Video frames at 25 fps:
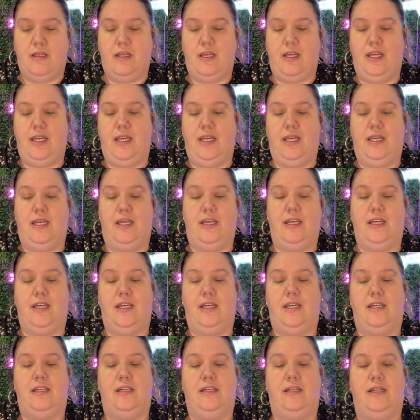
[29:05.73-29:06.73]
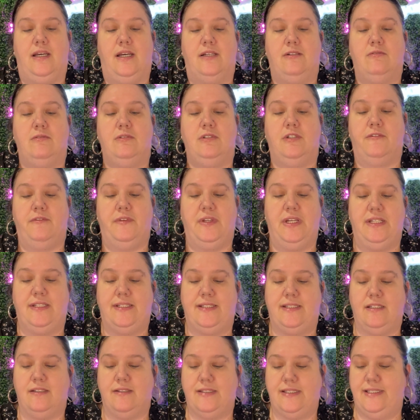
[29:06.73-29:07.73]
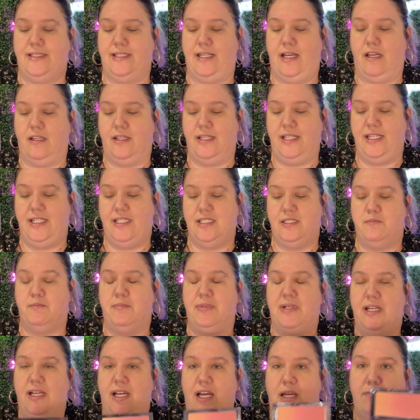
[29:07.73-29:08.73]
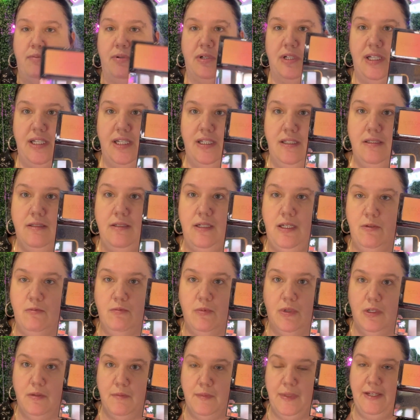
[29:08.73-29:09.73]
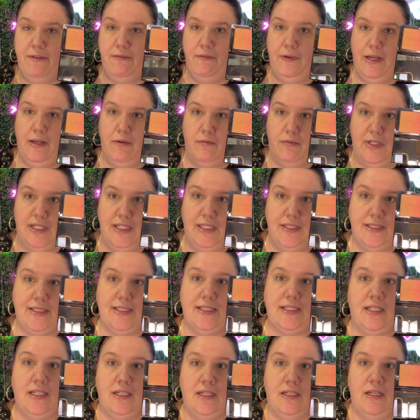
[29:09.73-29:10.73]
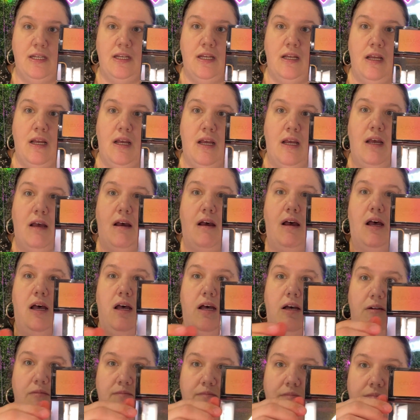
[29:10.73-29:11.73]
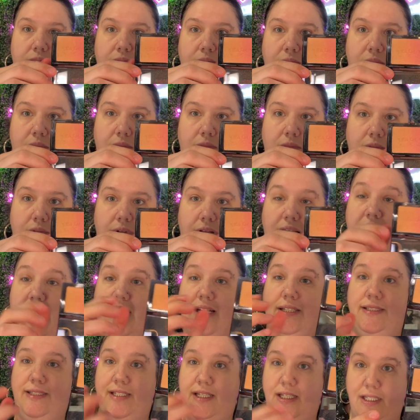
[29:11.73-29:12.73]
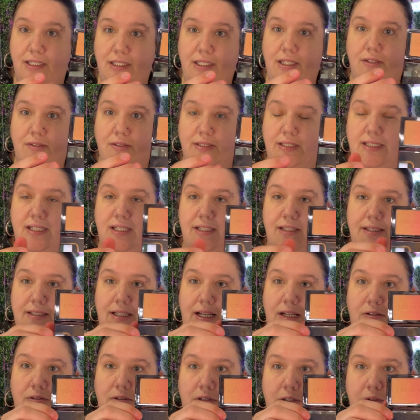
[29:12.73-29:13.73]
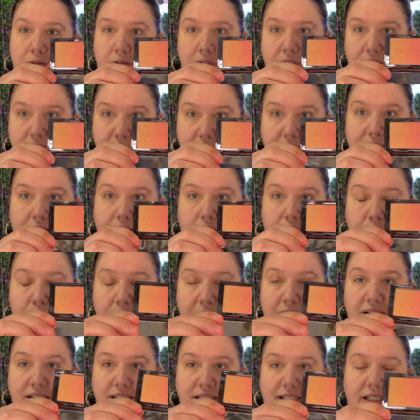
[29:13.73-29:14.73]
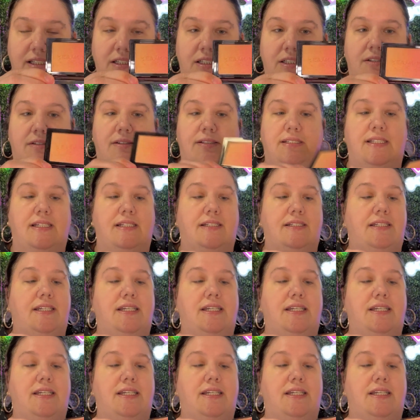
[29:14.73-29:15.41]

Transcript: And I don't know if they still sell these, but I put it in one of my favorites. I did use this. I don't know if you can tell, but I did use this.